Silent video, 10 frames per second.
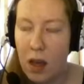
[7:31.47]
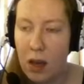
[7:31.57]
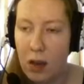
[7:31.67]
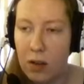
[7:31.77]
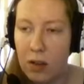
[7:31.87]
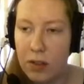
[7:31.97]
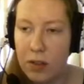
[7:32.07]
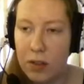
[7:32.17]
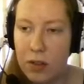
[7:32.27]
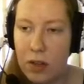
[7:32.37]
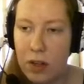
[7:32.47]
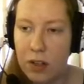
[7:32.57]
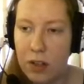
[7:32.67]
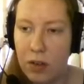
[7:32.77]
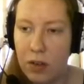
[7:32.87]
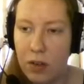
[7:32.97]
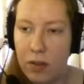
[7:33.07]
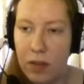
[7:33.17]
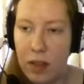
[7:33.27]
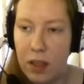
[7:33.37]
Oh, construction corridor
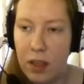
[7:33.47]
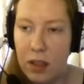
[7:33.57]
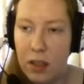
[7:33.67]
V.